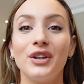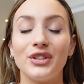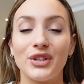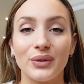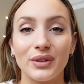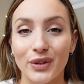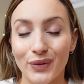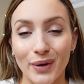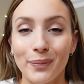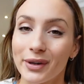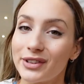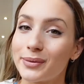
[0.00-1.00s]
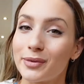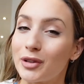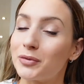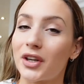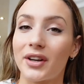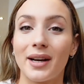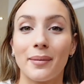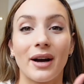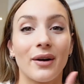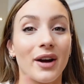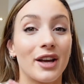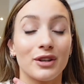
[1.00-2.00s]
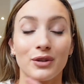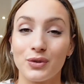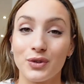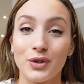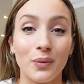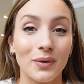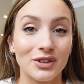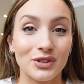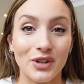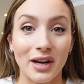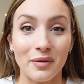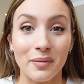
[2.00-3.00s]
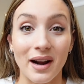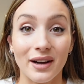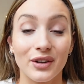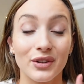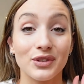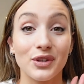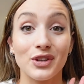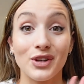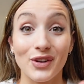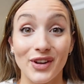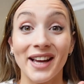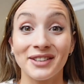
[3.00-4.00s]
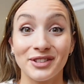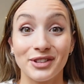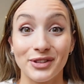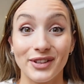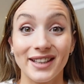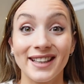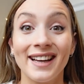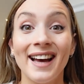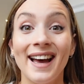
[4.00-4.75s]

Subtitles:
do the three principles I'm talking about and you do not want to track macros, you can do it,